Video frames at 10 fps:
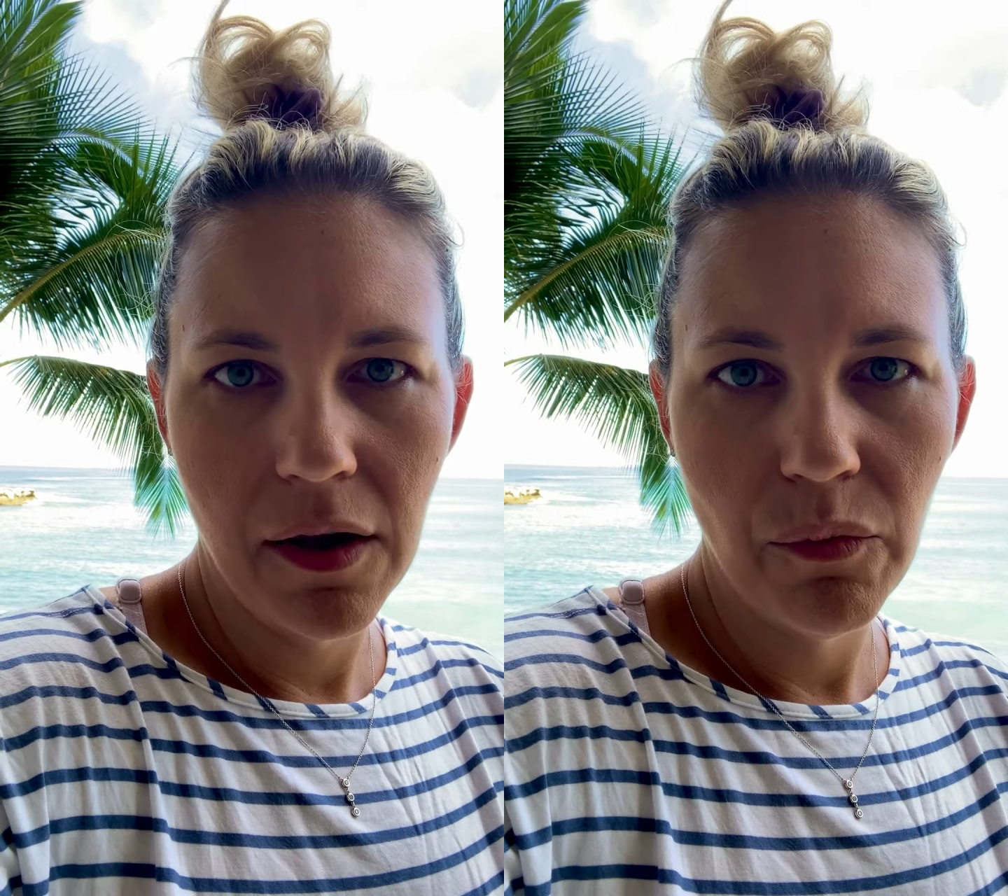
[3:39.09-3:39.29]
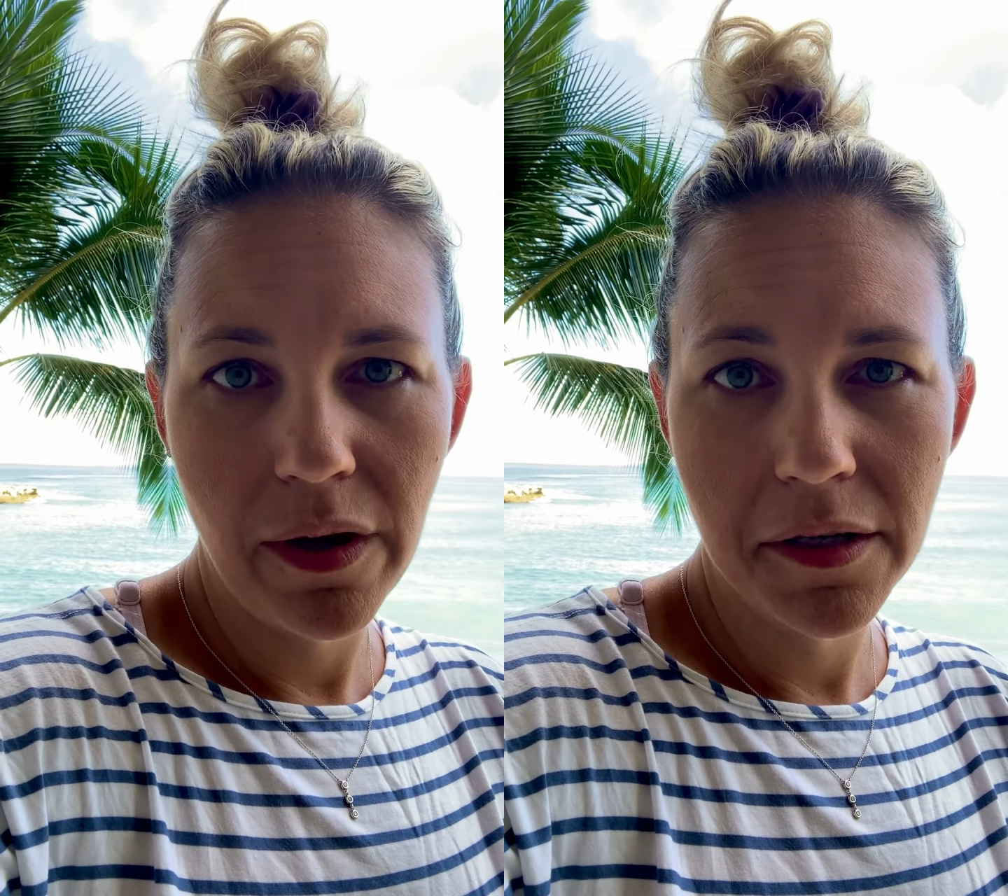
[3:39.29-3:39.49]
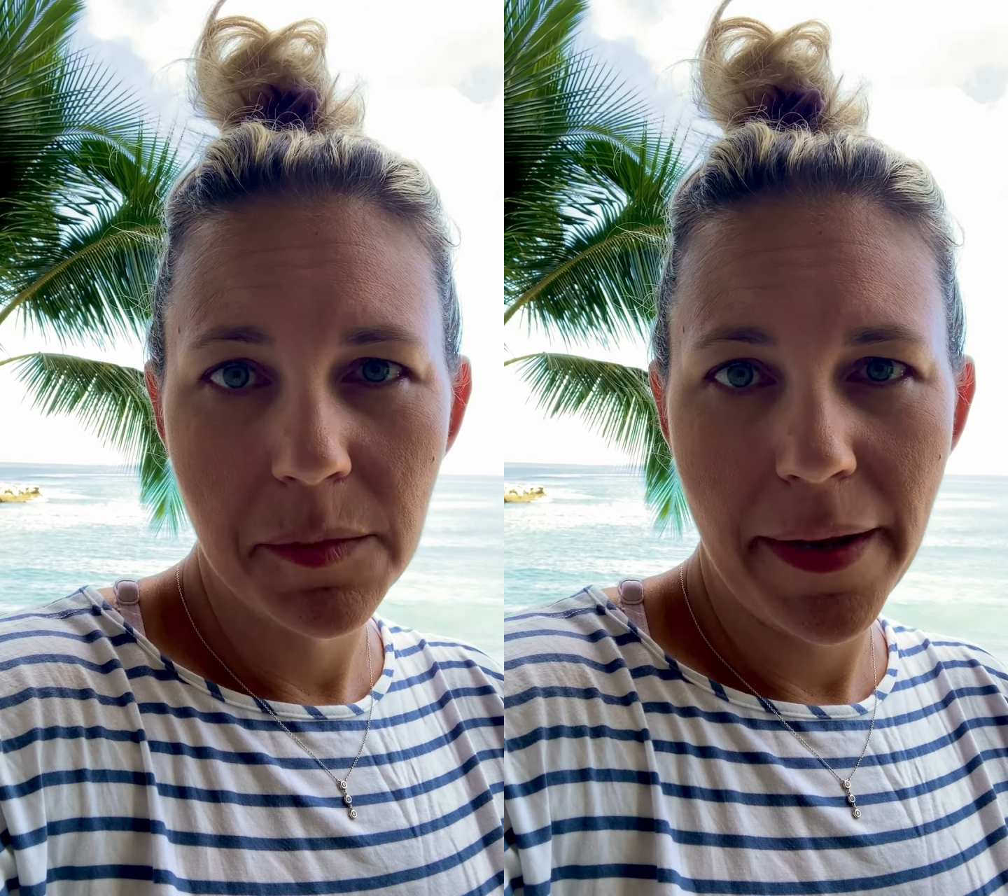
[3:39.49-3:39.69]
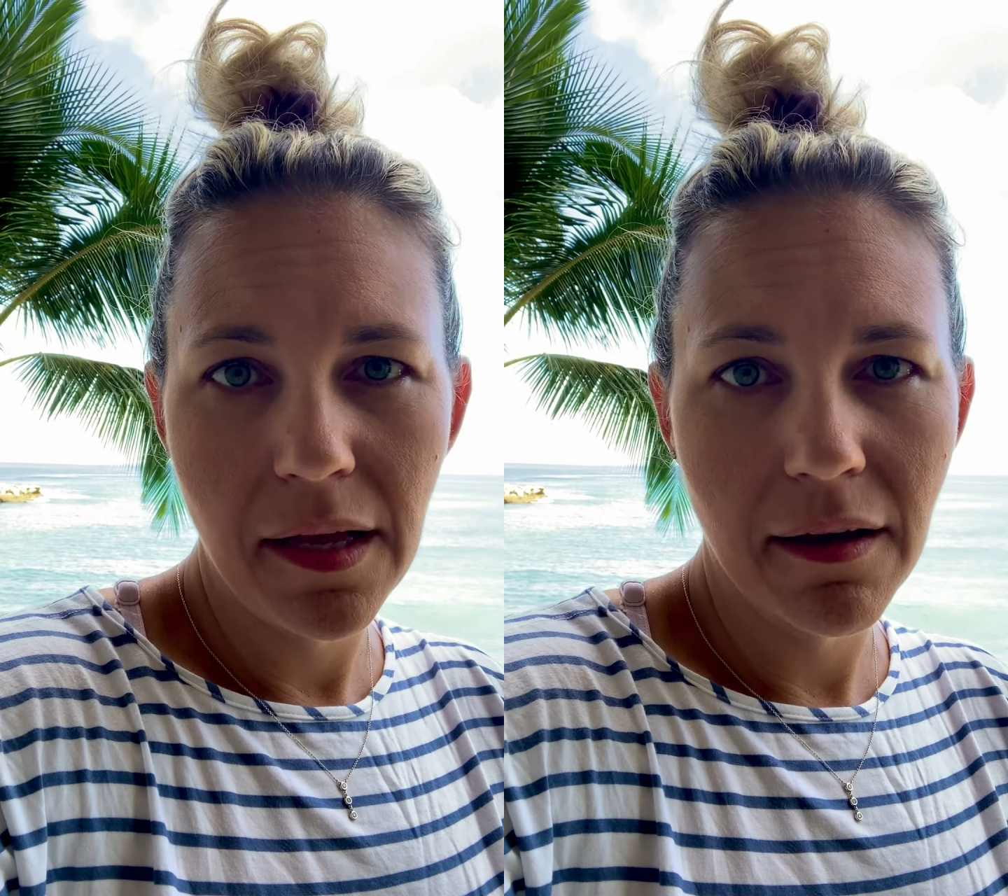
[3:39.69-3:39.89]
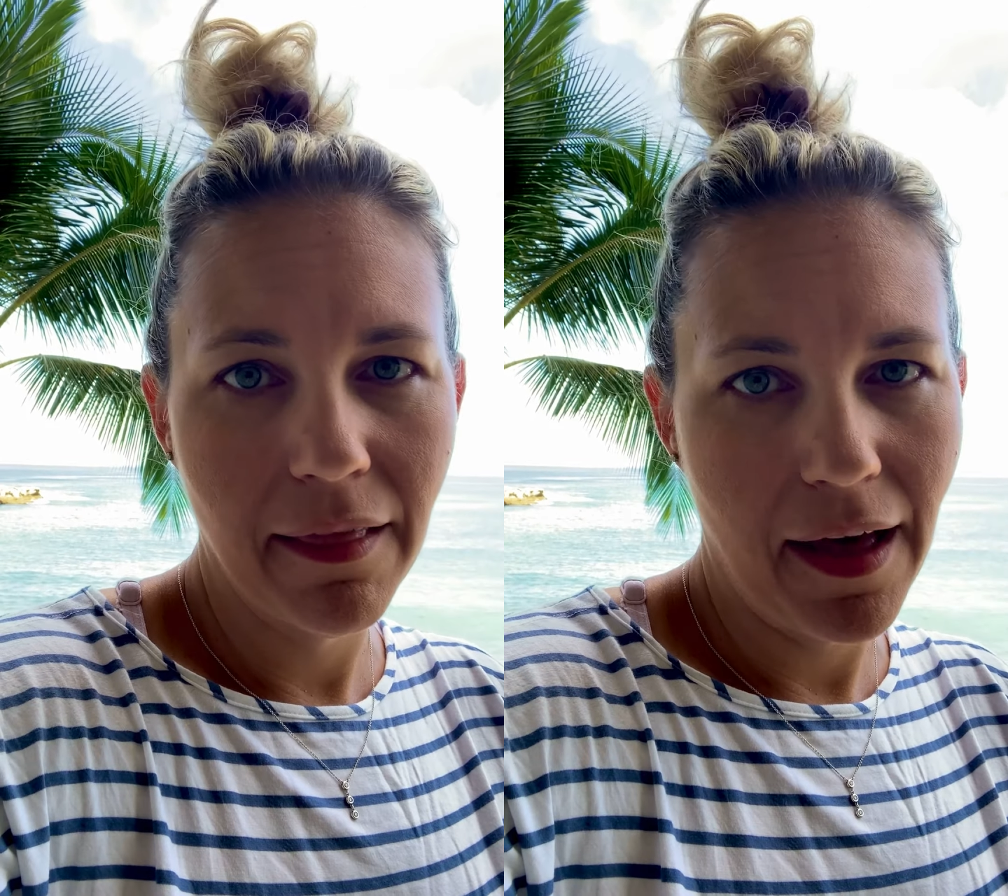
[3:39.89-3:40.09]
and we are
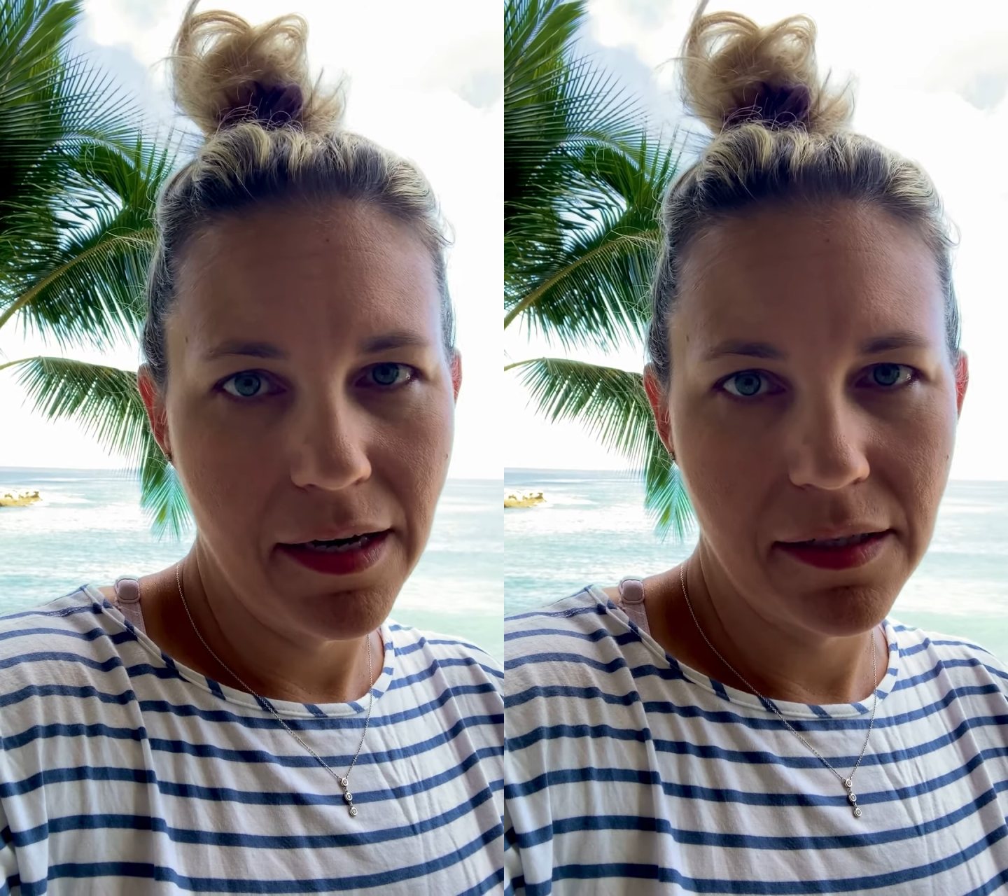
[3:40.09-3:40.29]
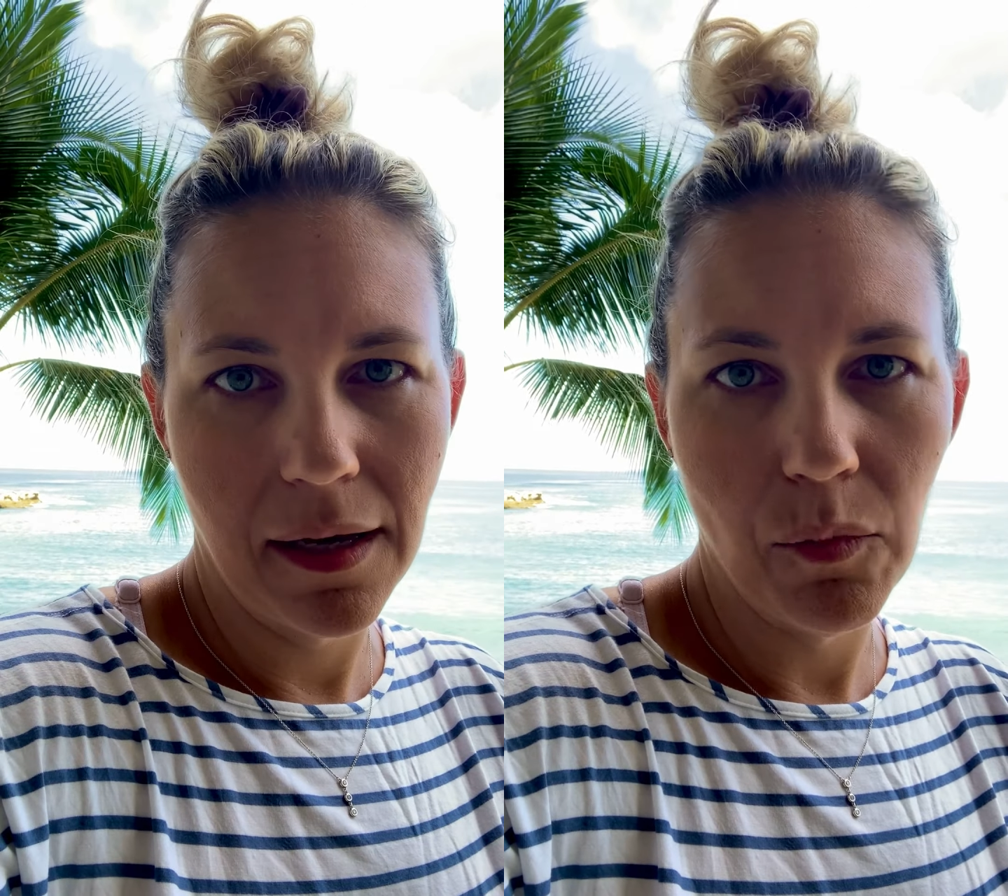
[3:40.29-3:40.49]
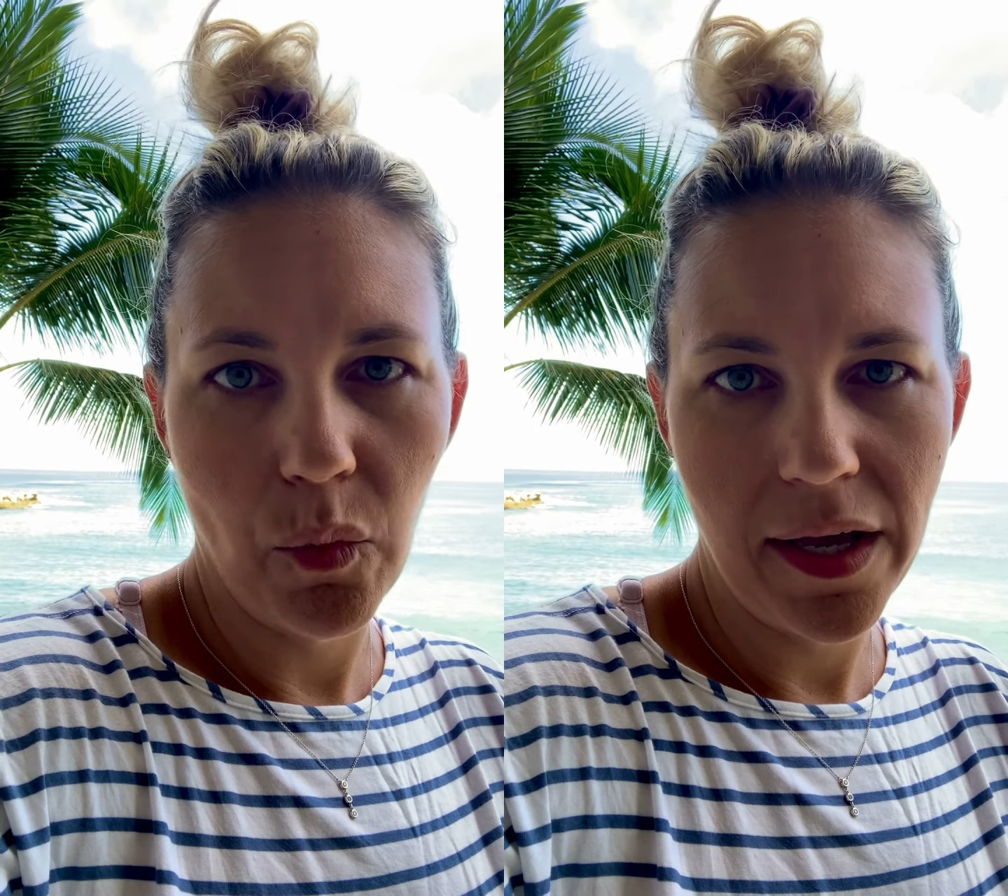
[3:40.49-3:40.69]
spending a lot of time